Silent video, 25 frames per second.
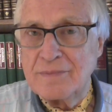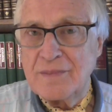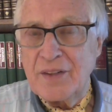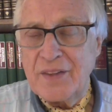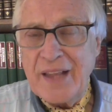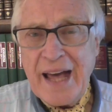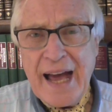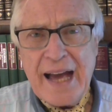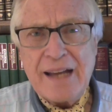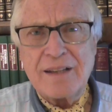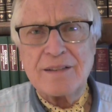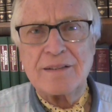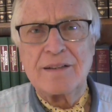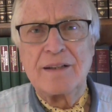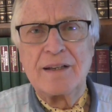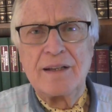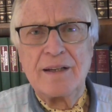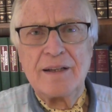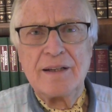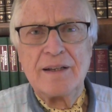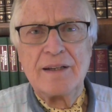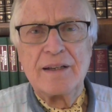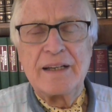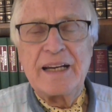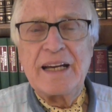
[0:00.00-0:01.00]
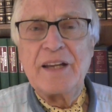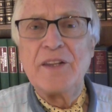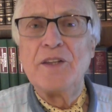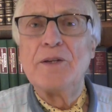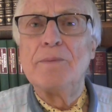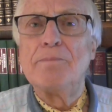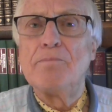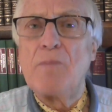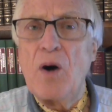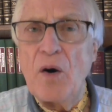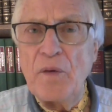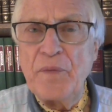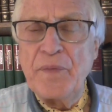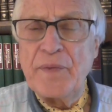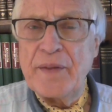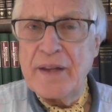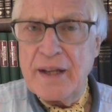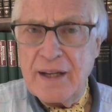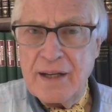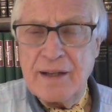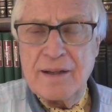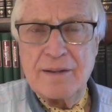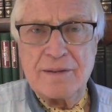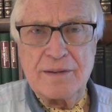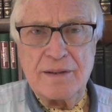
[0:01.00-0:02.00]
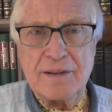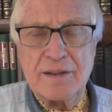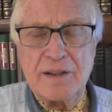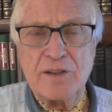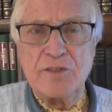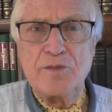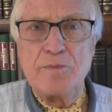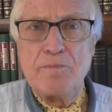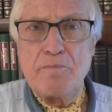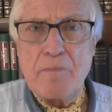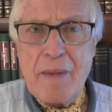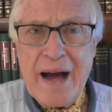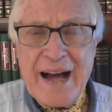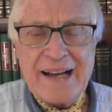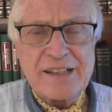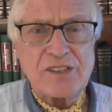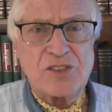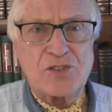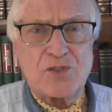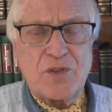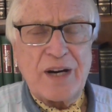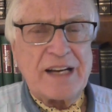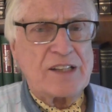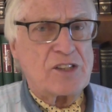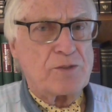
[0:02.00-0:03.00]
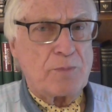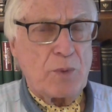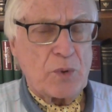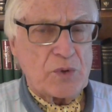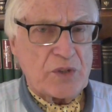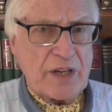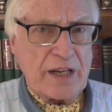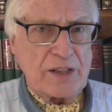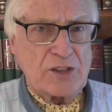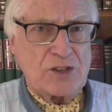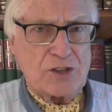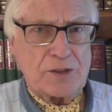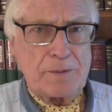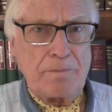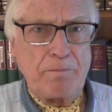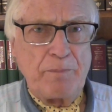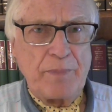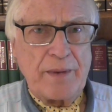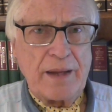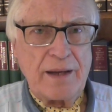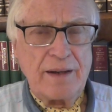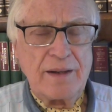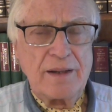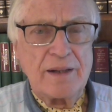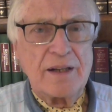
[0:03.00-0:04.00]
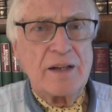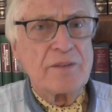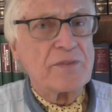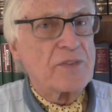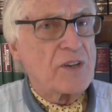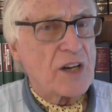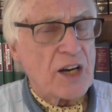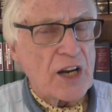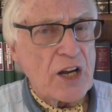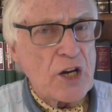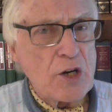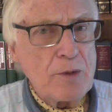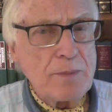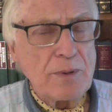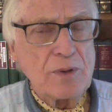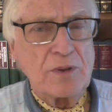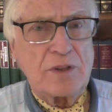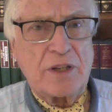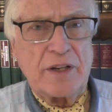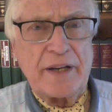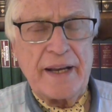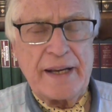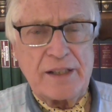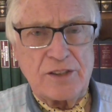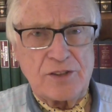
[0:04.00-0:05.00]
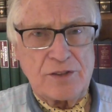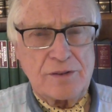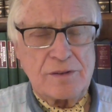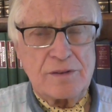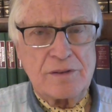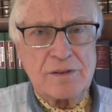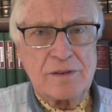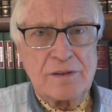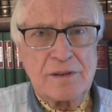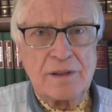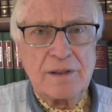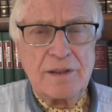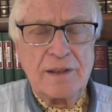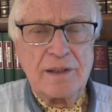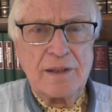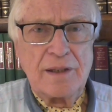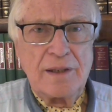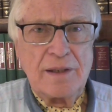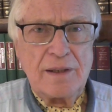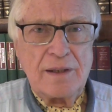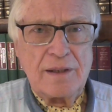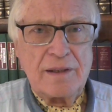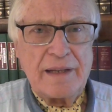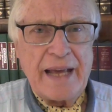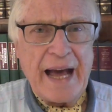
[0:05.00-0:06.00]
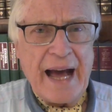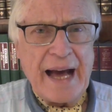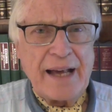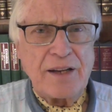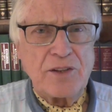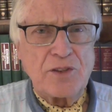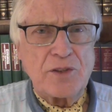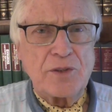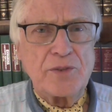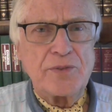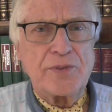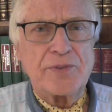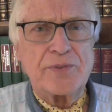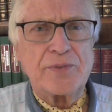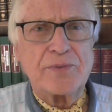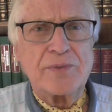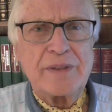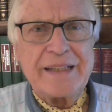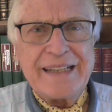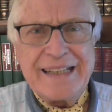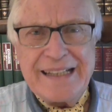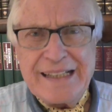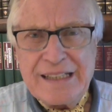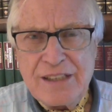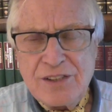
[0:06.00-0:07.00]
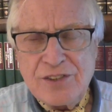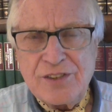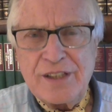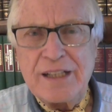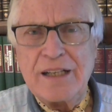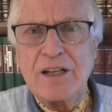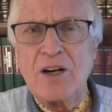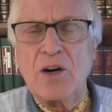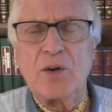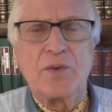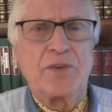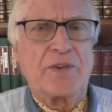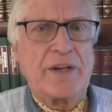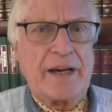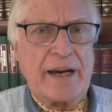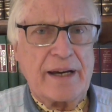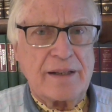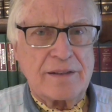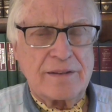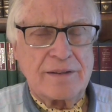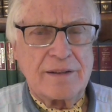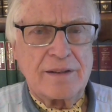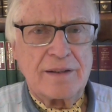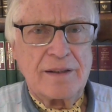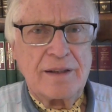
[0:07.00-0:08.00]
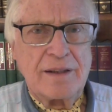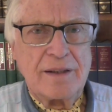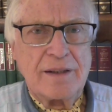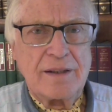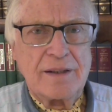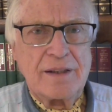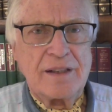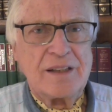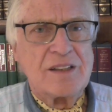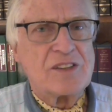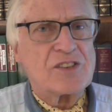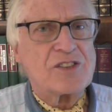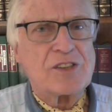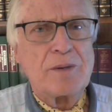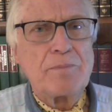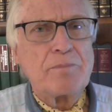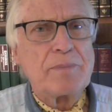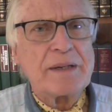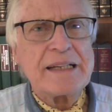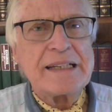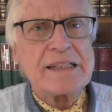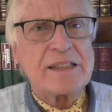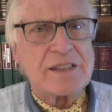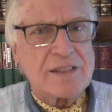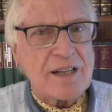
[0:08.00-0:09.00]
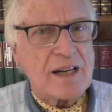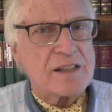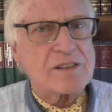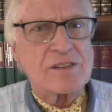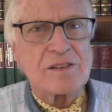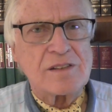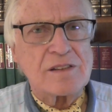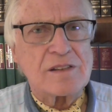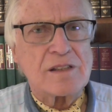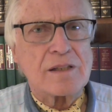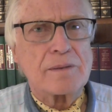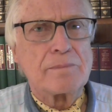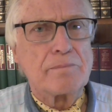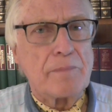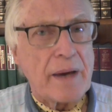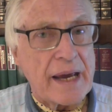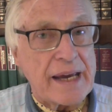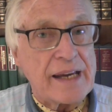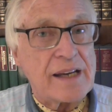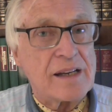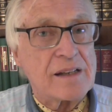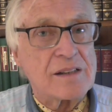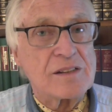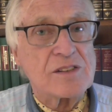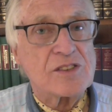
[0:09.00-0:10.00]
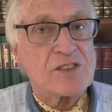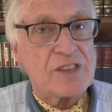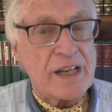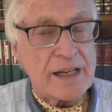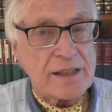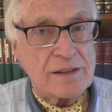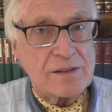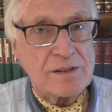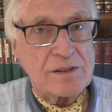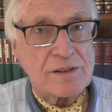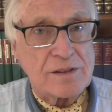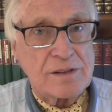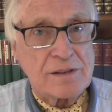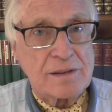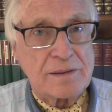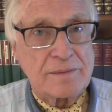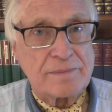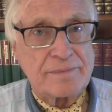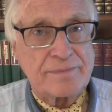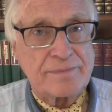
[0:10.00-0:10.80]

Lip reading: That, in the modern era of mass transportation, of global connections, and of easy contact, simply doesn't make sense.